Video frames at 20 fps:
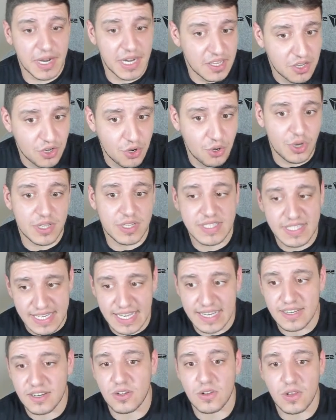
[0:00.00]
but it could
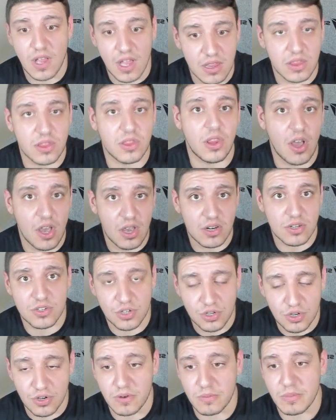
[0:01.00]
signal a
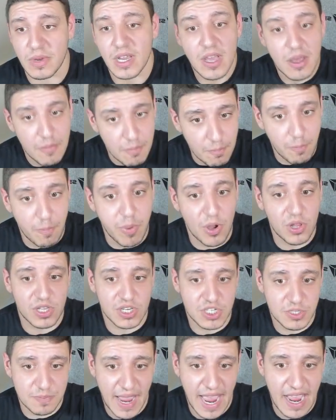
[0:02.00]
long-term
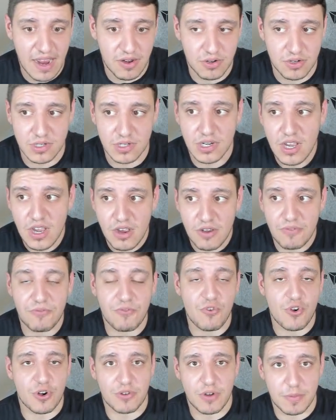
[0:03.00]
bullish pattern
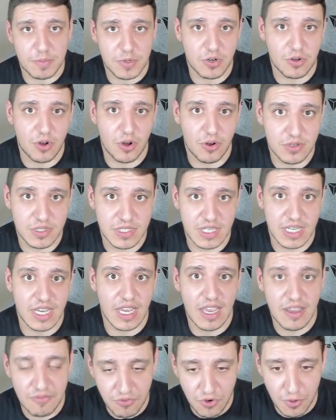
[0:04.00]
for
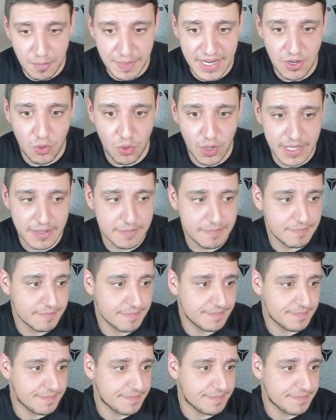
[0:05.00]
cryptocurrency and for Bitcoin.